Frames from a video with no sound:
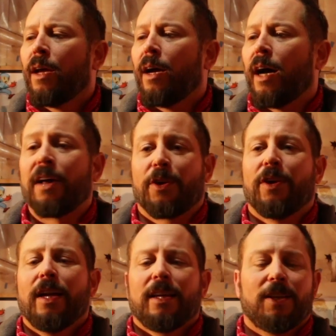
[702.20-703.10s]

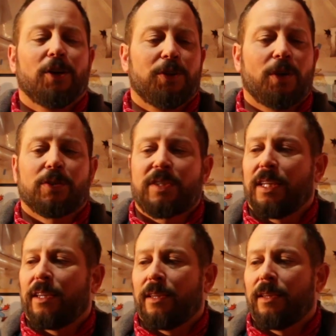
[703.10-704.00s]
You know, you don't
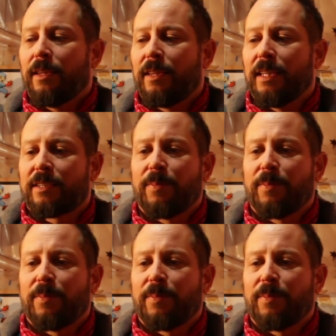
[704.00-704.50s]
see this